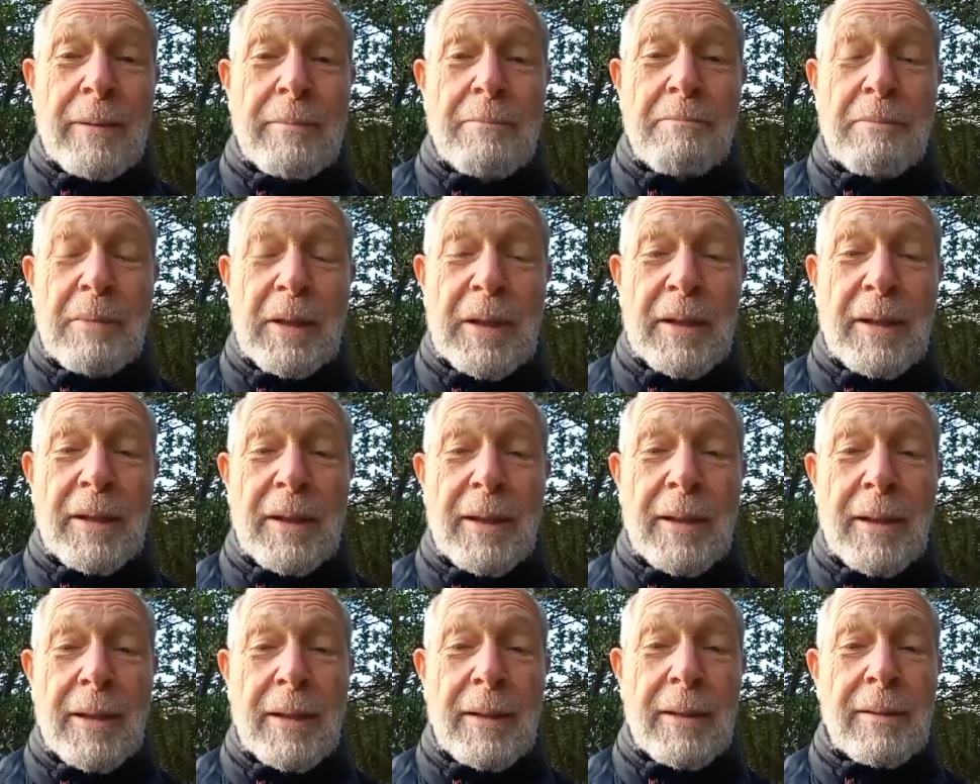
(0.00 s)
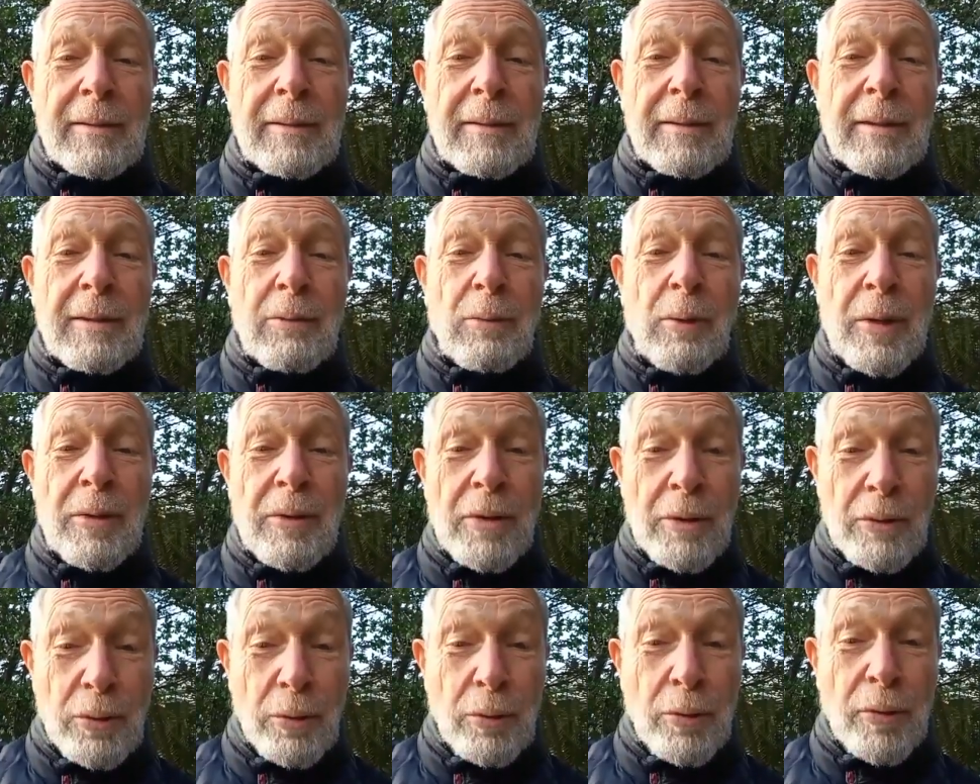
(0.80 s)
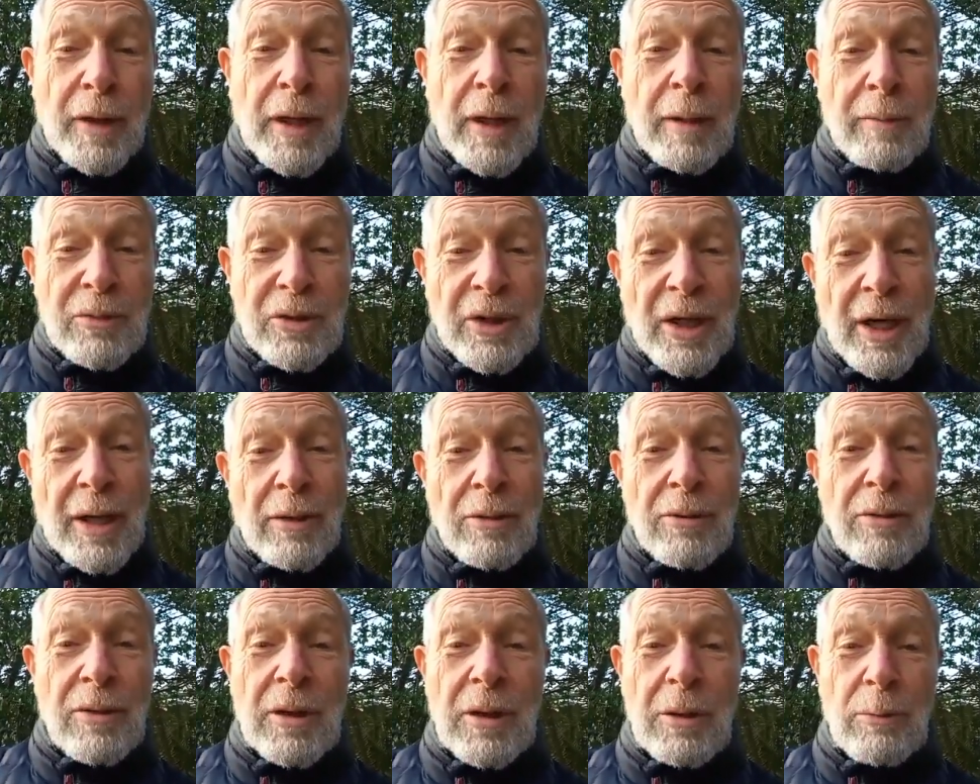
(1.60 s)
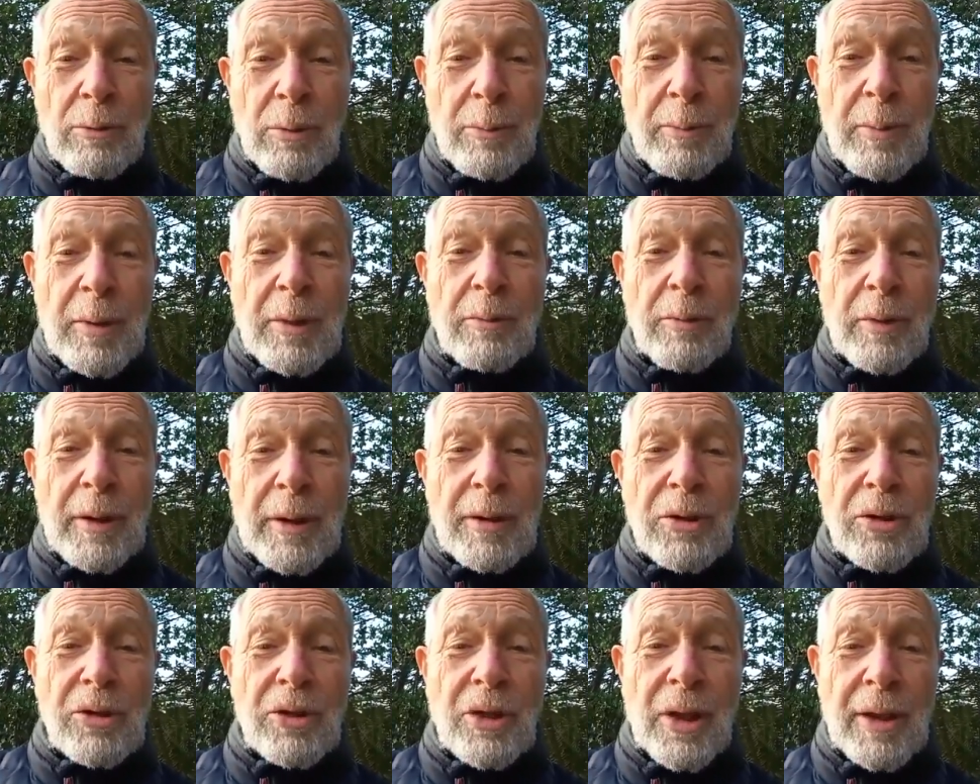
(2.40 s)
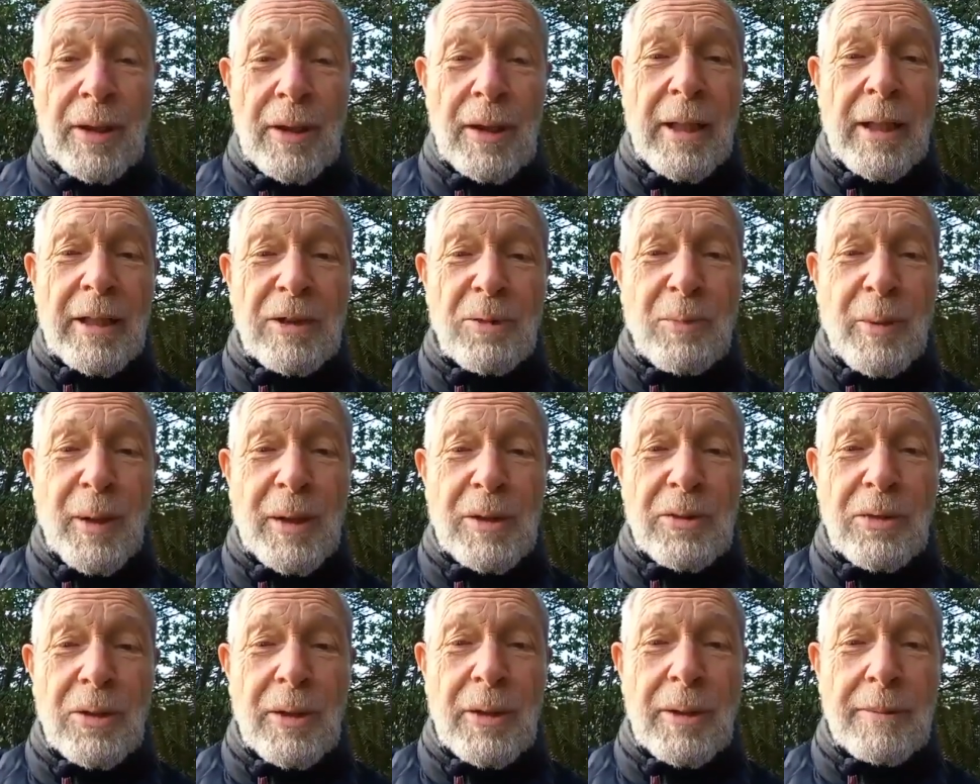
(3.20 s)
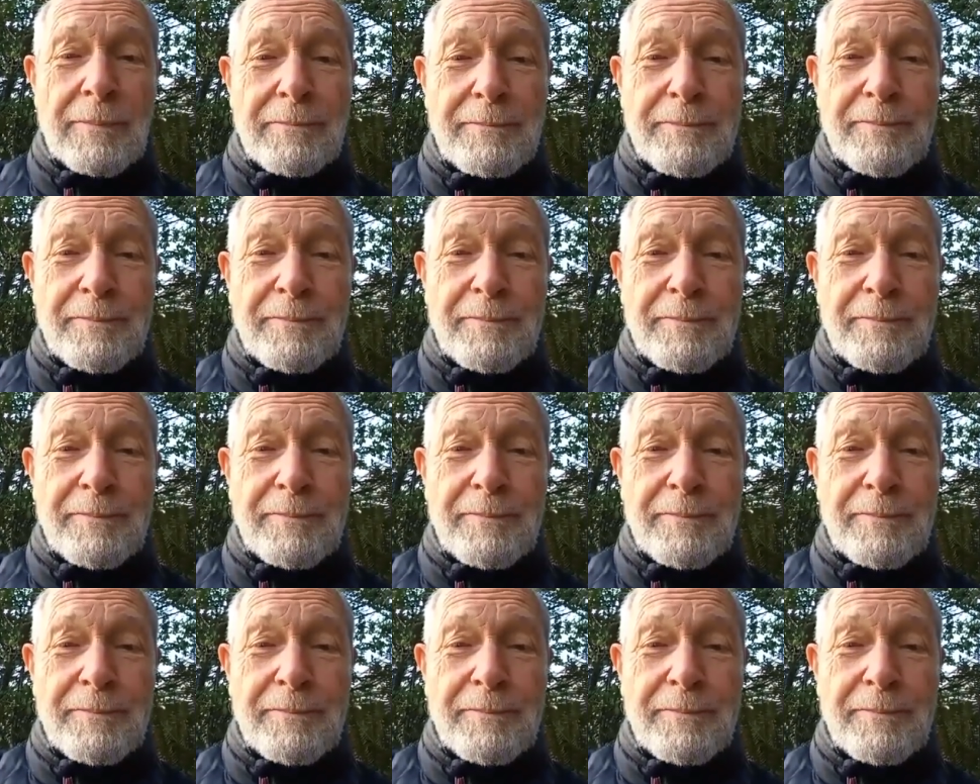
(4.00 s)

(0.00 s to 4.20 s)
But when the truth comes out, he will be reinstated as president.